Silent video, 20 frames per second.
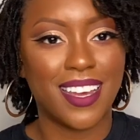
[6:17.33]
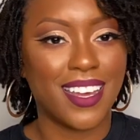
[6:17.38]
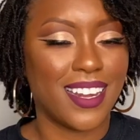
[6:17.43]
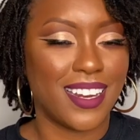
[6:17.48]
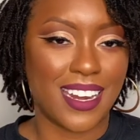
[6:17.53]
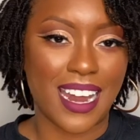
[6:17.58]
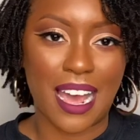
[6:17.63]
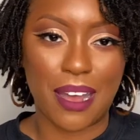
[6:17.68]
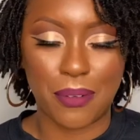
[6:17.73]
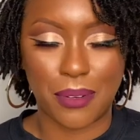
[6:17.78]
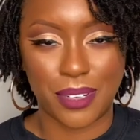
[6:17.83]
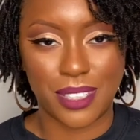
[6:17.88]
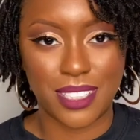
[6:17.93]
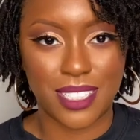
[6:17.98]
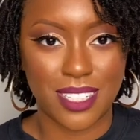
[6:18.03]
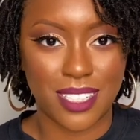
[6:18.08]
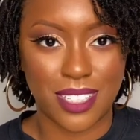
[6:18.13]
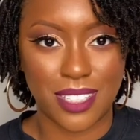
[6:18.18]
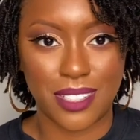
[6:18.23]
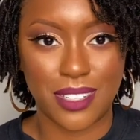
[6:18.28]
not wanting
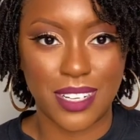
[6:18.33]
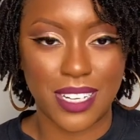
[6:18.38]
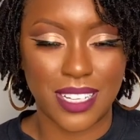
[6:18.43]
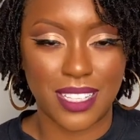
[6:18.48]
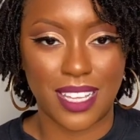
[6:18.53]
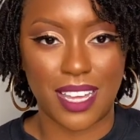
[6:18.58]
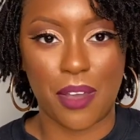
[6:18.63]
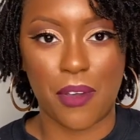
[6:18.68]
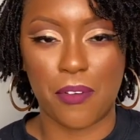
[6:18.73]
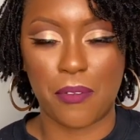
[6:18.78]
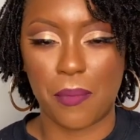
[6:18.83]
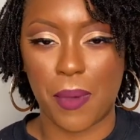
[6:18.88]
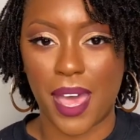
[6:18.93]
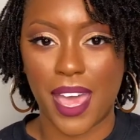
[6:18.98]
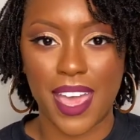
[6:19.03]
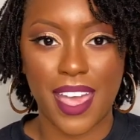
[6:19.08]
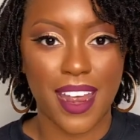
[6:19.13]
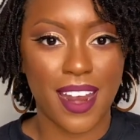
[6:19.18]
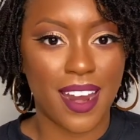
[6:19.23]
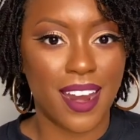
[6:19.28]
to do anything with my
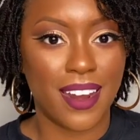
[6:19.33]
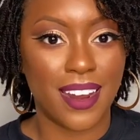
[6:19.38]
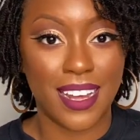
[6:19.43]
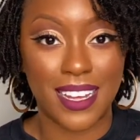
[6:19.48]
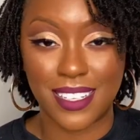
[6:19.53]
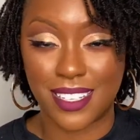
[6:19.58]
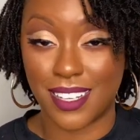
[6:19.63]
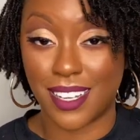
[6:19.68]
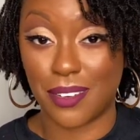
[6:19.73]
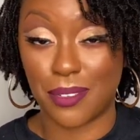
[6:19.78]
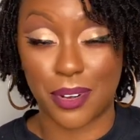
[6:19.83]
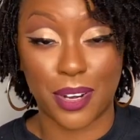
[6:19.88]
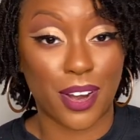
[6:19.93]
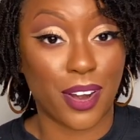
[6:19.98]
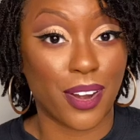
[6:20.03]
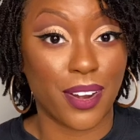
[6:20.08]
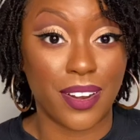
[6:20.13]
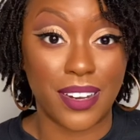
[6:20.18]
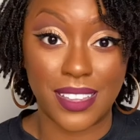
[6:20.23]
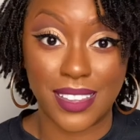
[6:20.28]
hair. It's a
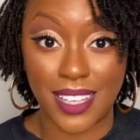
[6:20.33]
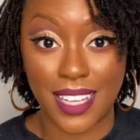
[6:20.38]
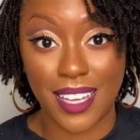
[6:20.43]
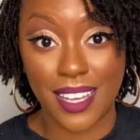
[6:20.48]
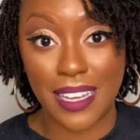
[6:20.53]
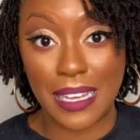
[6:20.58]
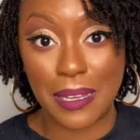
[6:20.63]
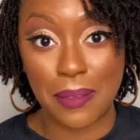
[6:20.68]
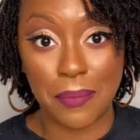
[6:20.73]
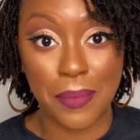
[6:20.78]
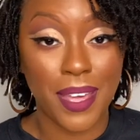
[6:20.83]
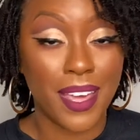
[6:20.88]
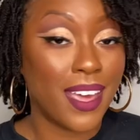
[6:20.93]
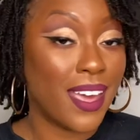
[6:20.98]
recurring theme.